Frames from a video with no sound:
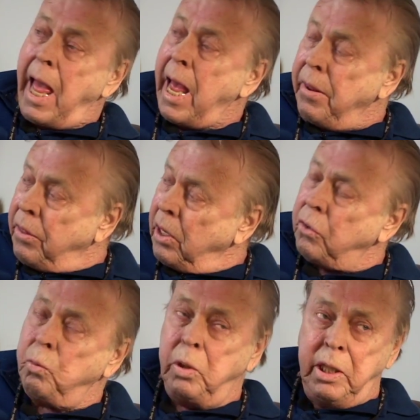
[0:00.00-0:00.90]
And
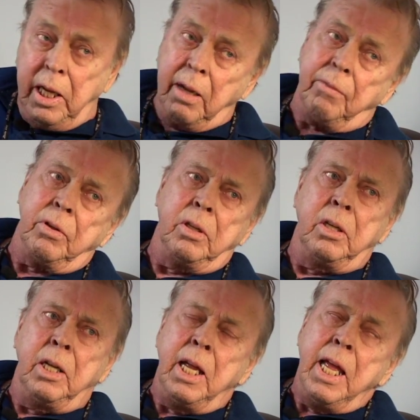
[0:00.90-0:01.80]
this would give
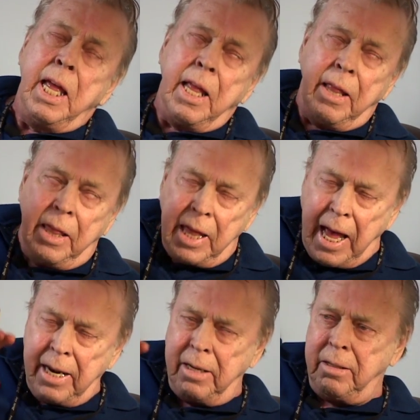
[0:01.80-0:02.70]

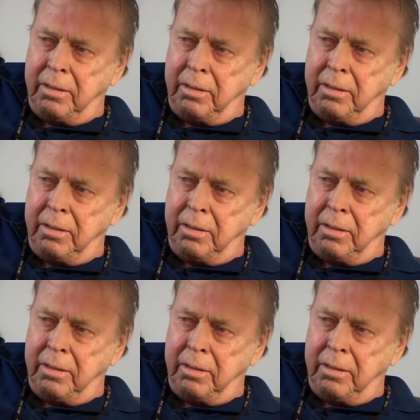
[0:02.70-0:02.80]
that,